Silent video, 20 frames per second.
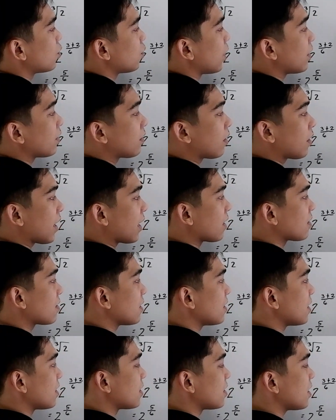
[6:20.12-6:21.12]
2 and 3
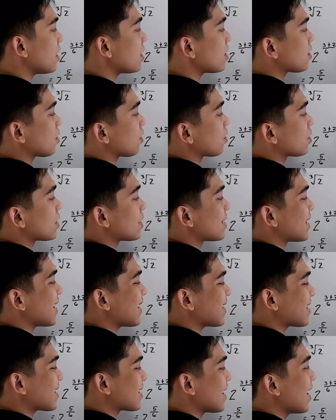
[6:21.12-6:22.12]
LCD is 6. So
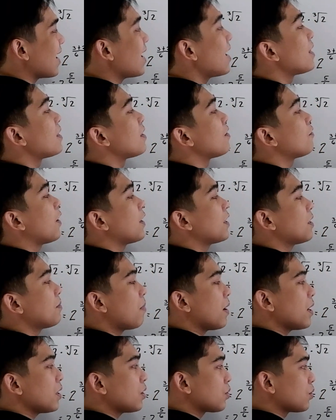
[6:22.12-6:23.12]
6
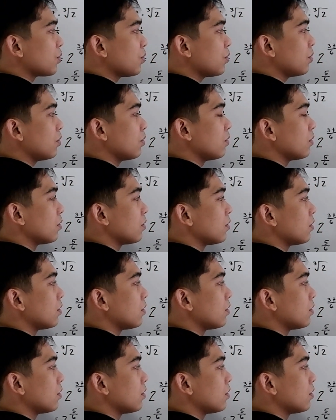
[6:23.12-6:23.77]
divided by 2.